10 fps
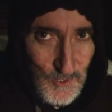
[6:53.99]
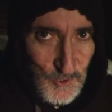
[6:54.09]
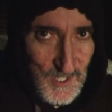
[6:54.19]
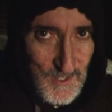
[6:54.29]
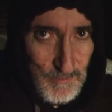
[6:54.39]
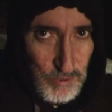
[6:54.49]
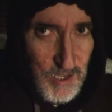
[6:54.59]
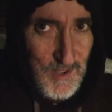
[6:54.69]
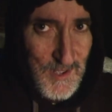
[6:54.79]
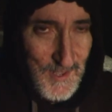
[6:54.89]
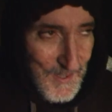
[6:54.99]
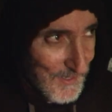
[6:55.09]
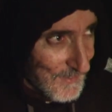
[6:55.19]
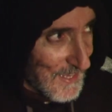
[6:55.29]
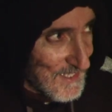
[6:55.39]
Okay,
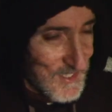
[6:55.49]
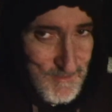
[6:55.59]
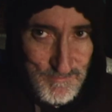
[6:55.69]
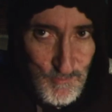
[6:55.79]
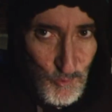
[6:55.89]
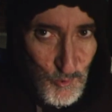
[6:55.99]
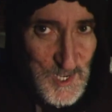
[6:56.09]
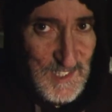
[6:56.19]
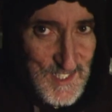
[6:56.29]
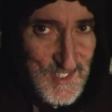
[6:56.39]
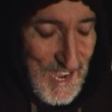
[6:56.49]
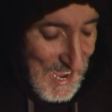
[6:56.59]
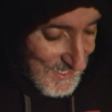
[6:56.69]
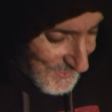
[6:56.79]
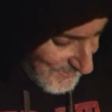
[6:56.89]
that's really sad.